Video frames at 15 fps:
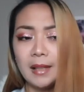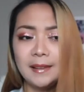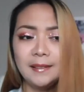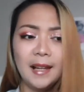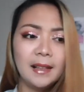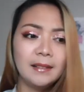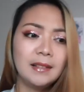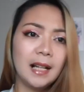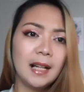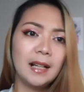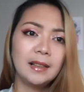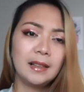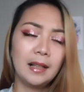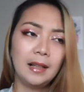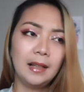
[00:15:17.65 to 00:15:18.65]
Dad
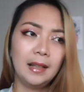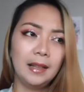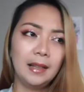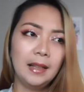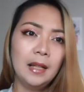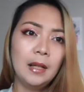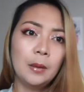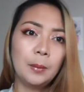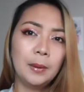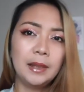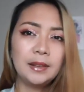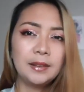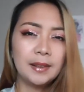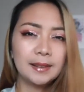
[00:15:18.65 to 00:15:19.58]
died. I wanted to